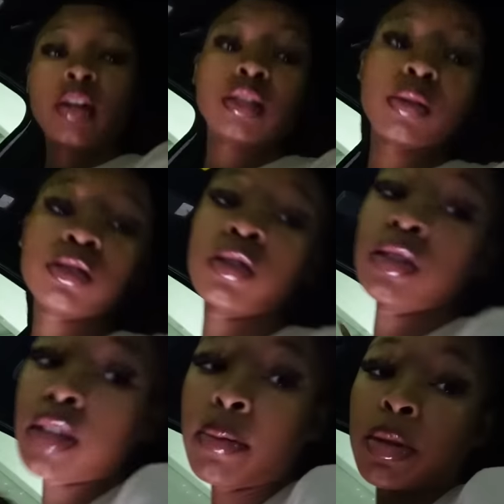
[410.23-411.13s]
So it's
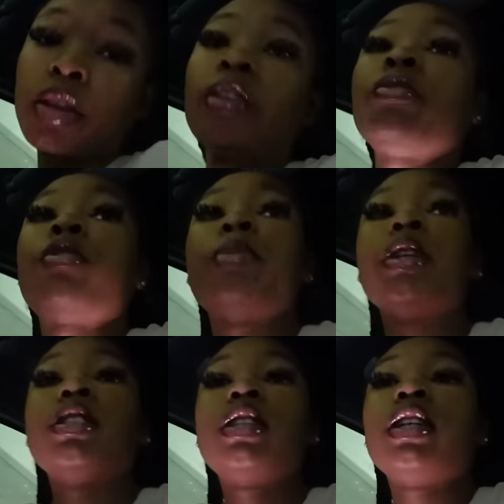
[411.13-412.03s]
gonna take me 34
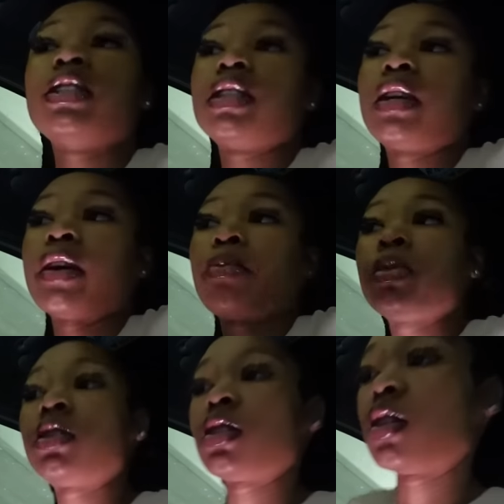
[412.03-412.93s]
minutes to get to
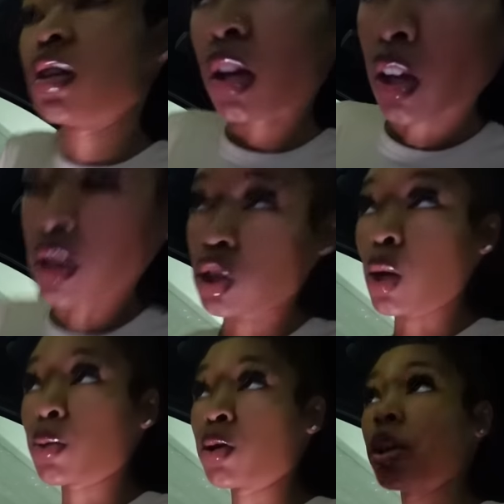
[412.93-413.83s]
campus so
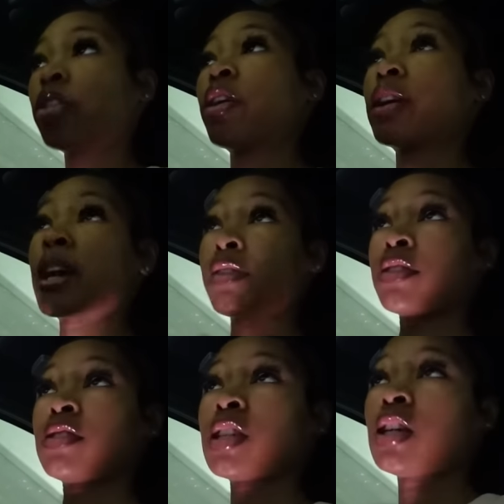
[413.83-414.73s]
I'm gonna get there at
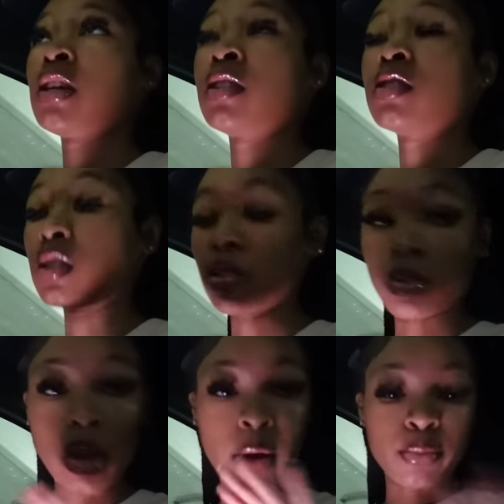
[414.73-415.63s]
9:15. So
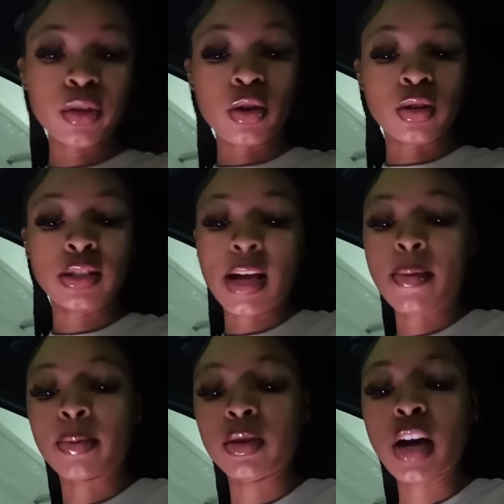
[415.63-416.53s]
I'm really on
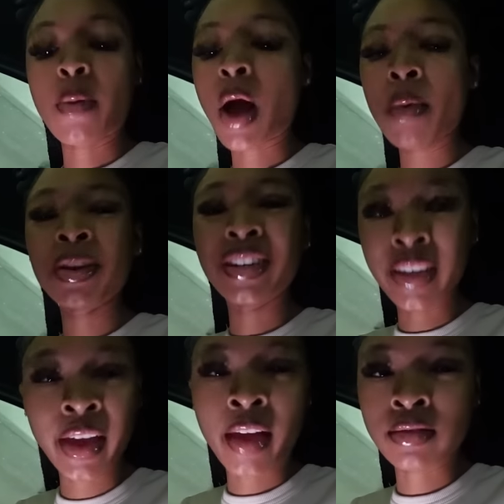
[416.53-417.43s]
time. I'm good. I probably
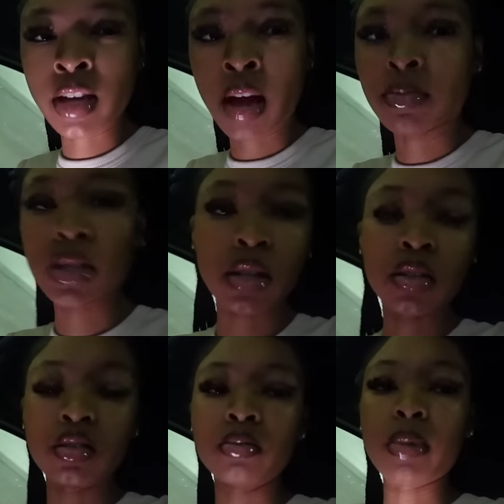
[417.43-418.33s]
did have time to
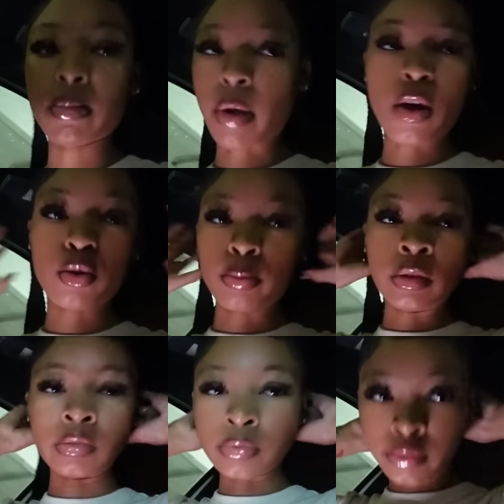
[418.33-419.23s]
um make my
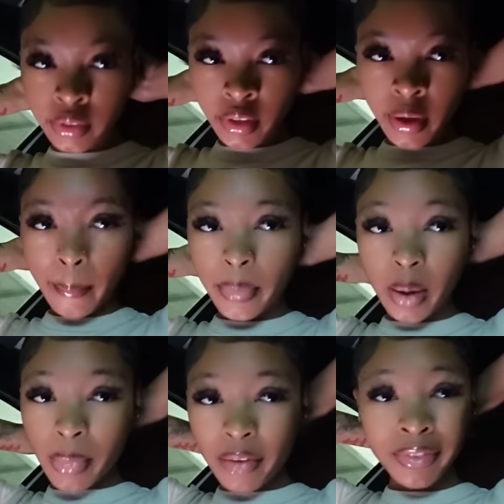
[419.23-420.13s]
oatmeal. But
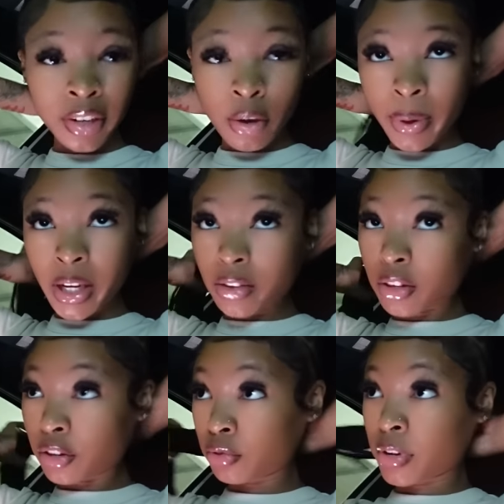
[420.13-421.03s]
I'm not finna go back in
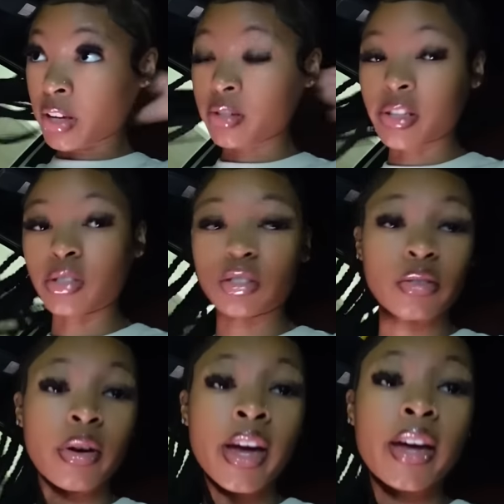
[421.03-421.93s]
there and do that because that's just
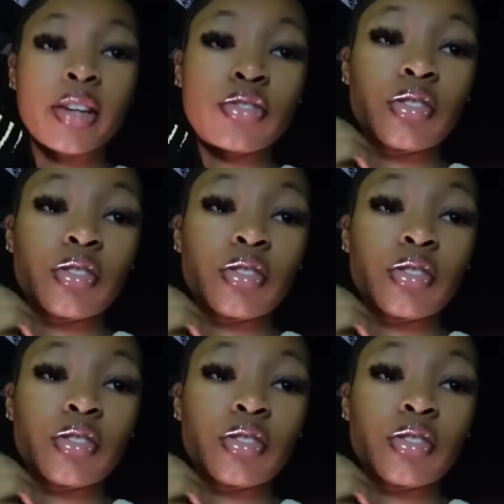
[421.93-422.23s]
gonna add extra